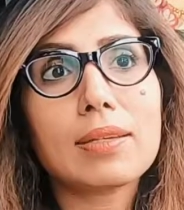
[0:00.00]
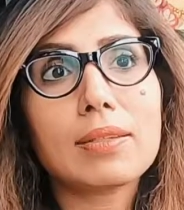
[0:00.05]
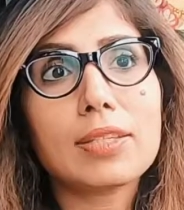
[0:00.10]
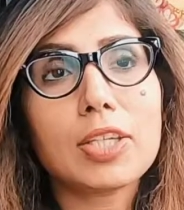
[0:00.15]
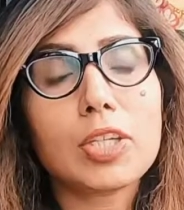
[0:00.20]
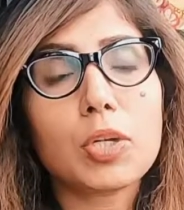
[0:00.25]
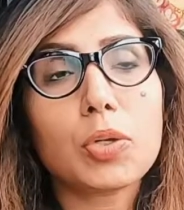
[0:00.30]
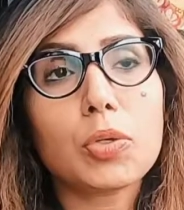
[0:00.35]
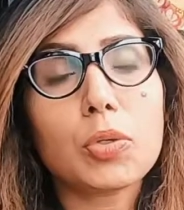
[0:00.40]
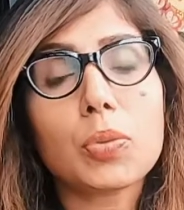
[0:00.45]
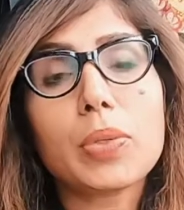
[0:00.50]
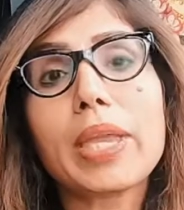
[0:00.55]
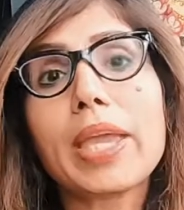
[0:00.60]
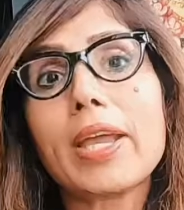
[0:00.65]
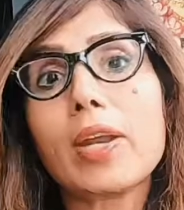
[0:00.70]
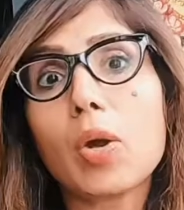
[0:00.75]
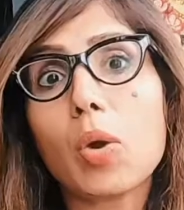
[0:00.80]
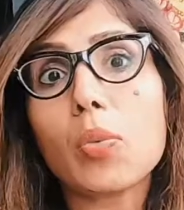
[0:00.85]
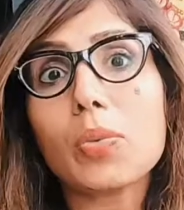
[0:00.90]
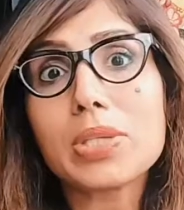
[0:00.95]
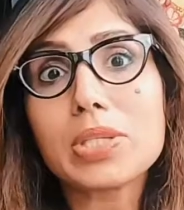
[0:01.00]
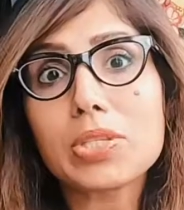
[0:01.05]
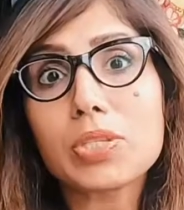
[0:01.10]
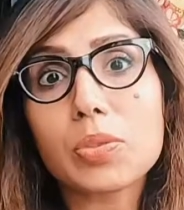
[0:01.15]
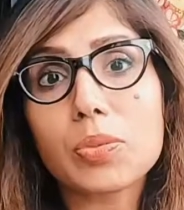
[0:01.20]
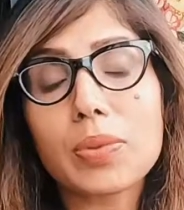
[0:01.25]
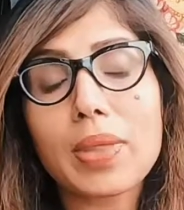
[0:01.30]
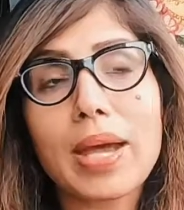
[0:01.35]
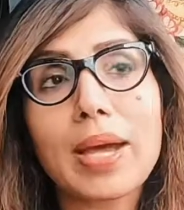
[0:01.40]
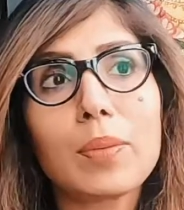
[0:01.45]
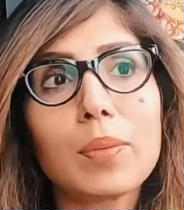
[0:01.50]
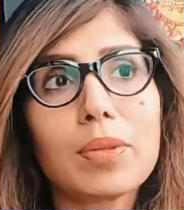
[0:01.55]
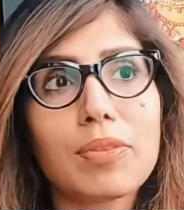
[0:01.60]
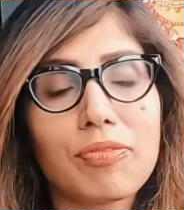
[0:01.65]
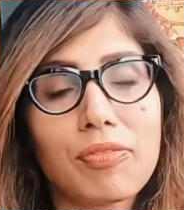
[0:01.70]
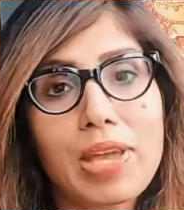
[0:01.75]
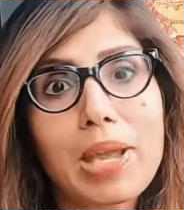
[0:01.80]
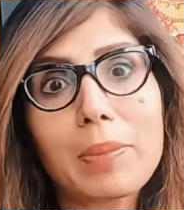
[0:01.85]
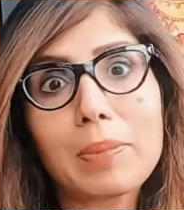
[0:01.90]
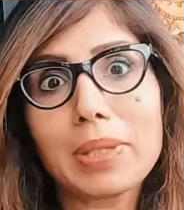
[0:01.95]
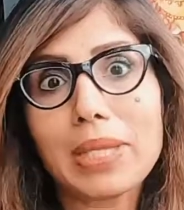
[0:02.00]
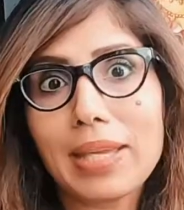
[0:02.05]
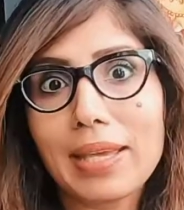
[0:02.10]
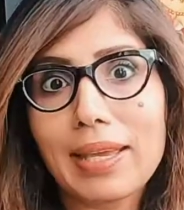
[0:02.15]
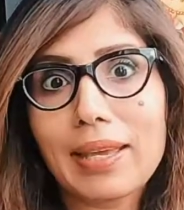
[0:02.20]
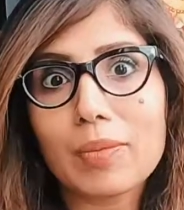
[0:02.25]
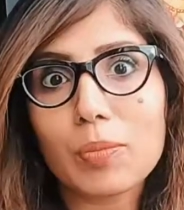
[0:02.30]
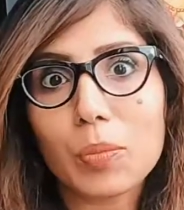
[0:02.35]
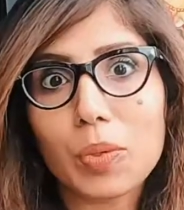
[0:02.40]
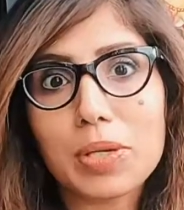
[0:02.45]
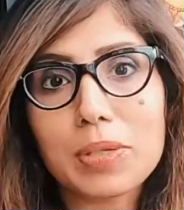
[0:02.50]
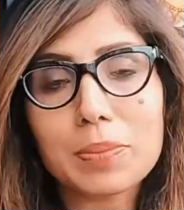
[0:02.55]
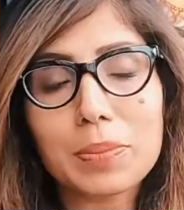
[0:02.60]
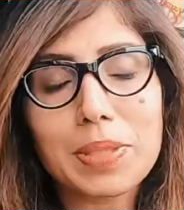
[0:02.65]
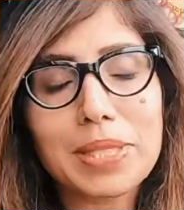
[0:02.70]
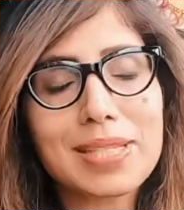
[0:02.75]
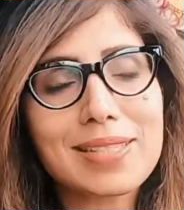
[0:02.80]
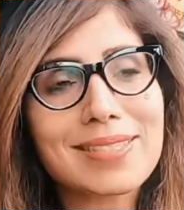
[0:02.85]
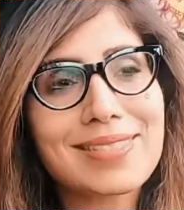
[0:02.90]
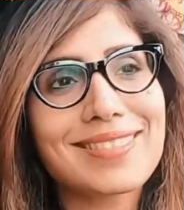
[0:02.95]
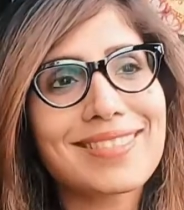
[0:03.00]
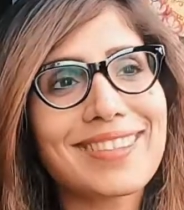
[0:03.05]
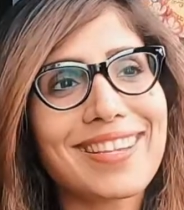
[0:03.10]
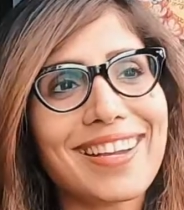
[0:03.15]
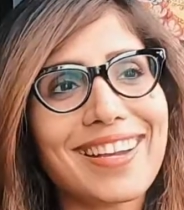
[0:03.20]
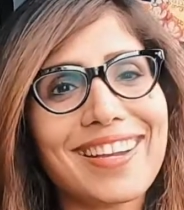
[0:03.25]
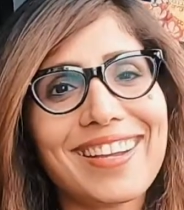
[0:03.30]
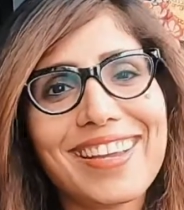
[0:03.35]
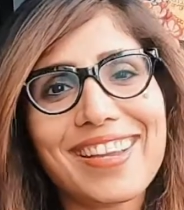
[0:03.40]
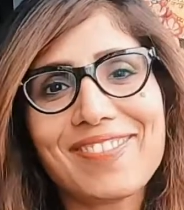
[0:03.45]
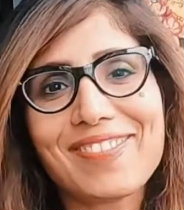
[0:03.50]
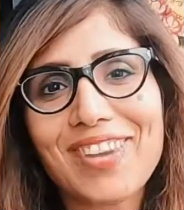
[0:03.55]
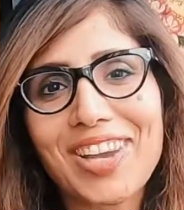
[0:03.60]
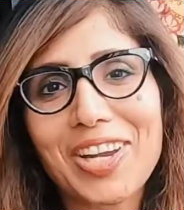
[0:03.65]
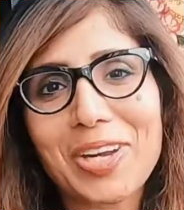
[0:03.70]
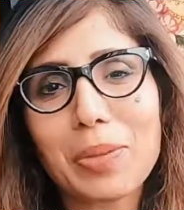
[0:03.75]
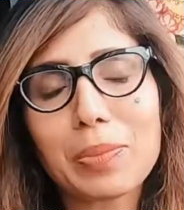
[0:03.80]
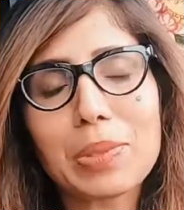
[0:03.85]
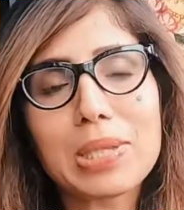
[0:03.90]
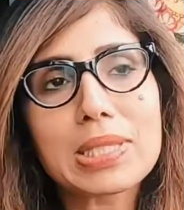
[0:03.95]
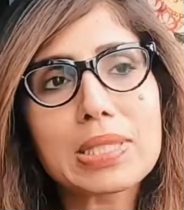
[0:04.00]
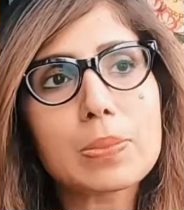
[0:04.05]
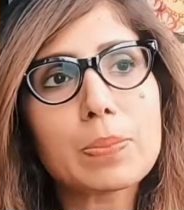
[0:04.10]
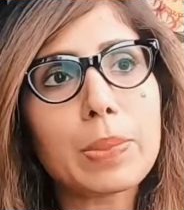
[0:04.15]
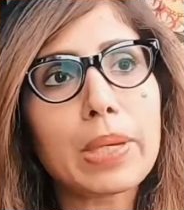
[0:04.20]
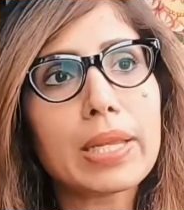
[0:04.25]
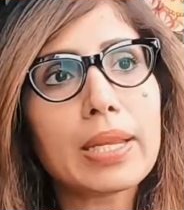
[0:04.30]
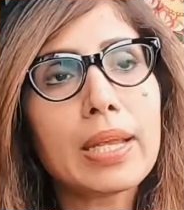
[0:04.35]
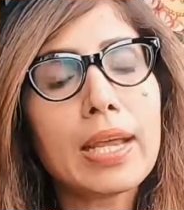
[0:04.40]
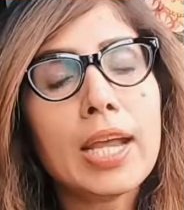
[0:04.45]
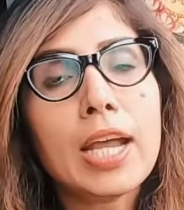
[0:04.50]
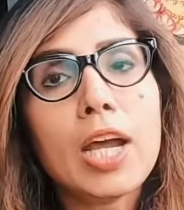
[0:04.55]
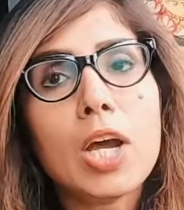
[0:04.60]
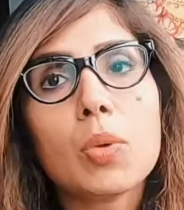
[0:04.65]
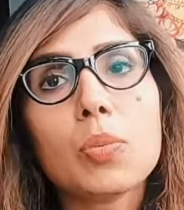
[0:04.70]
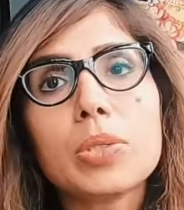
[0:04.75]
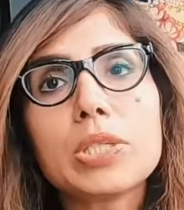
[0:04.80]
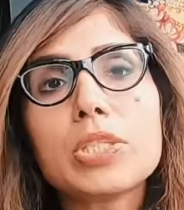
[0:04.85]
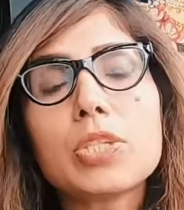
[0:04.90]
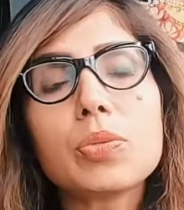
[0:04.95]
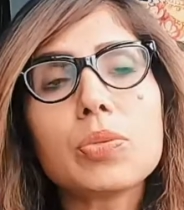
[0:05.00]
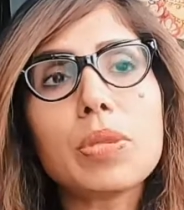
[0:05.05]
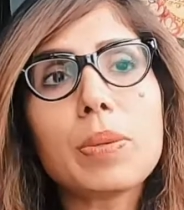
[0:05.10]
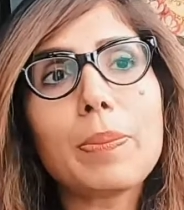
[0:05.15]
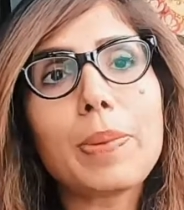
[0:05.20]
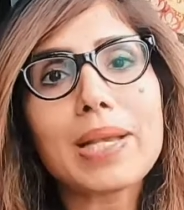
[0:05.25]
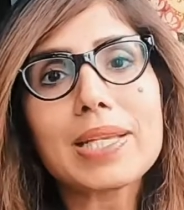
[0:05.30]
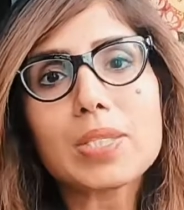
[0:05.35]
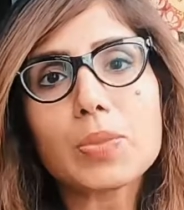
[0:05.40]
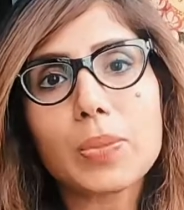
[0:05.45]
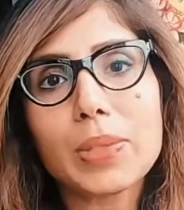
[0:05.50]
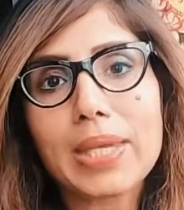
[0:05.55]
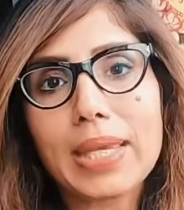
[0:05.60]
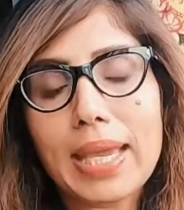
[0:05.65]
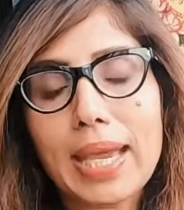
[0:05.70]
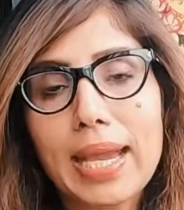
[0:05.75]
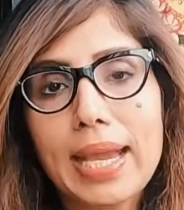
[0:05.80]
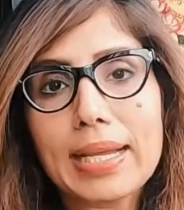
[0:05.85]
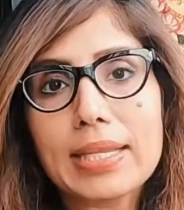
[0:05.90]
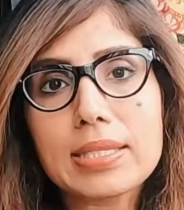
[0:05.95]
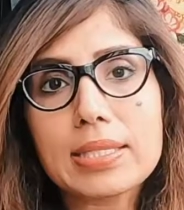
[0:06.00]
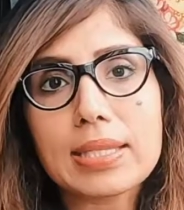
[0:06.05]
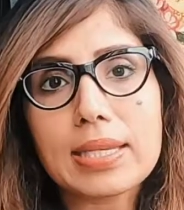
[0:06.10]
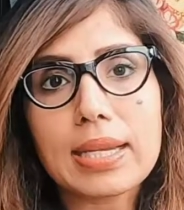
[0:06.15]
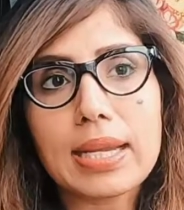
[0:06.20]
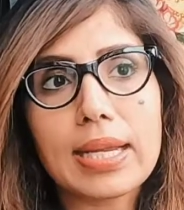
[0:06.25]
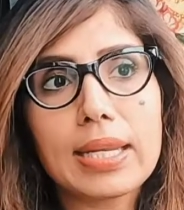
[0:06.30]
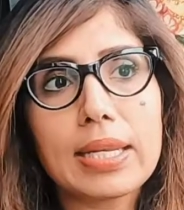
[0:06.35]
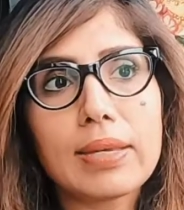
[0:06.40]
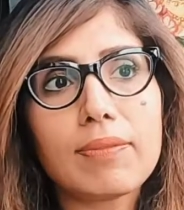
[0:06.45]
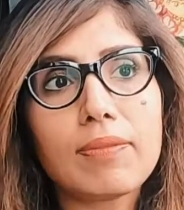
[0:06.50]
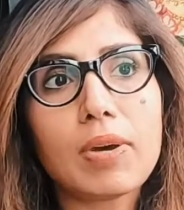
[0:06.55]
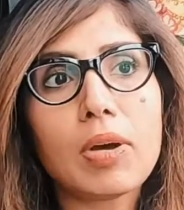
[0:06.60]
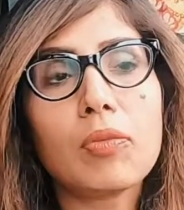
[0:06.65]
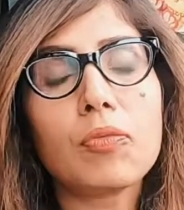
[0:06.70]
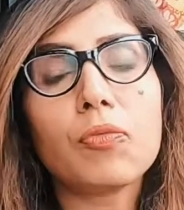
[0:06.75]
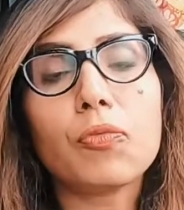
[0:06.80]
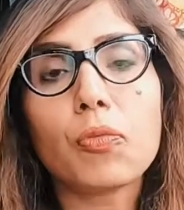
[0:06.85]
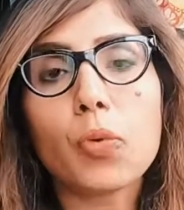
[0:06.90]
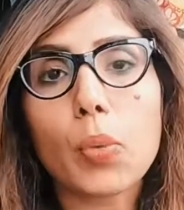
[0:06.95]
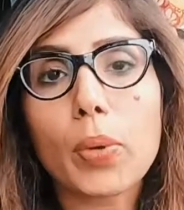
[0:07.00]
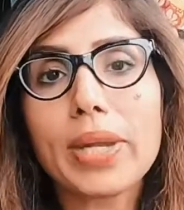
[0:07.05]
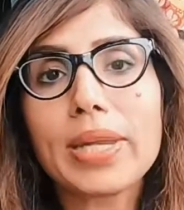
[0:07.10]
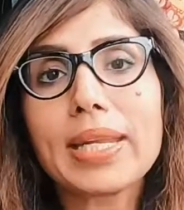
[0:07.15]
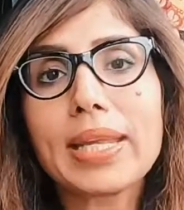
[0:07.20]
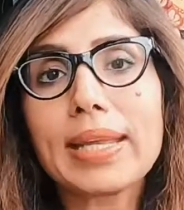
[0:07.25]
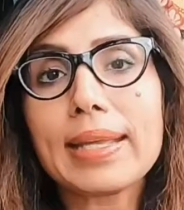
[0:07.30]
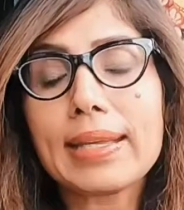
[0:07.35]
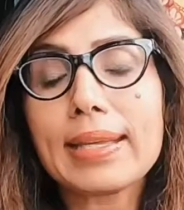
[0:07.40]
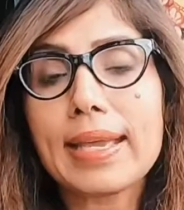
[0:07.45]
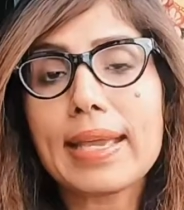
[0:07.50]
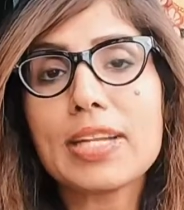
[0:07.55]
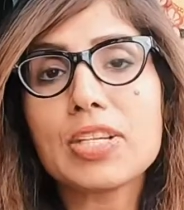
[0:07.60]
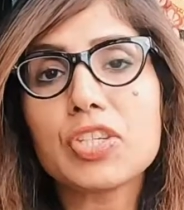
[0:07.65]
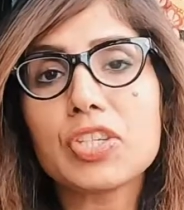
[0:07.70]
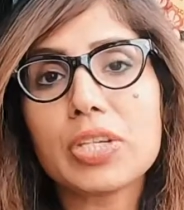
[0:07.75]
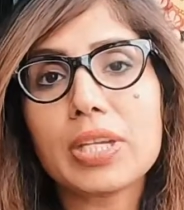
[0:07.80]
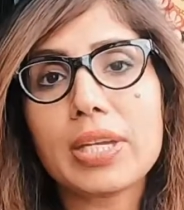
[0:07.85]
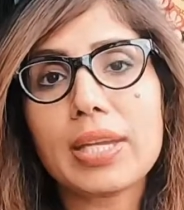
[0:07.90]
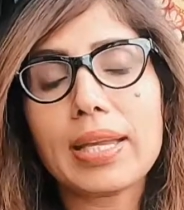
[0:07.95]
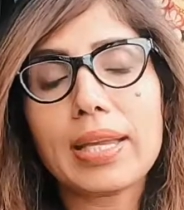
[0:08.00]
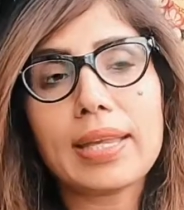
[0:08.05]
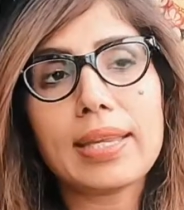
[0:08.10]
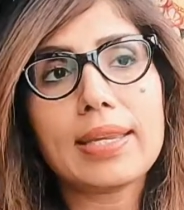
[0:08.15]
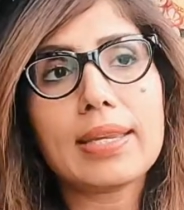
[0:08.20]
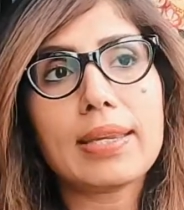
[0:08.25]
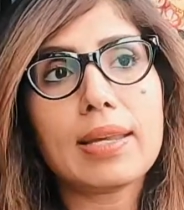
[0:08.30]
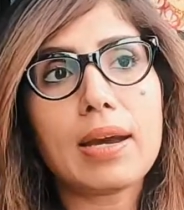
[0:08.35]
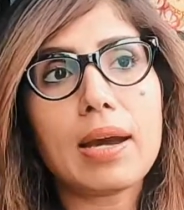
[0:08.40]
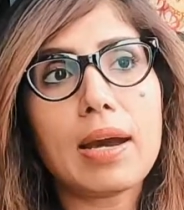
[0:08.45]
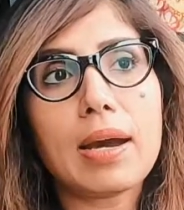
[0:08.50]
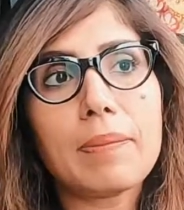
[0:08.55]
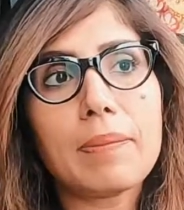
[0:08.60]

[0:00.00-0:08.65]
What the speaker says: you know, you can't always do that with family and workplace environments, but we do the best we can to kind of avoid engaging in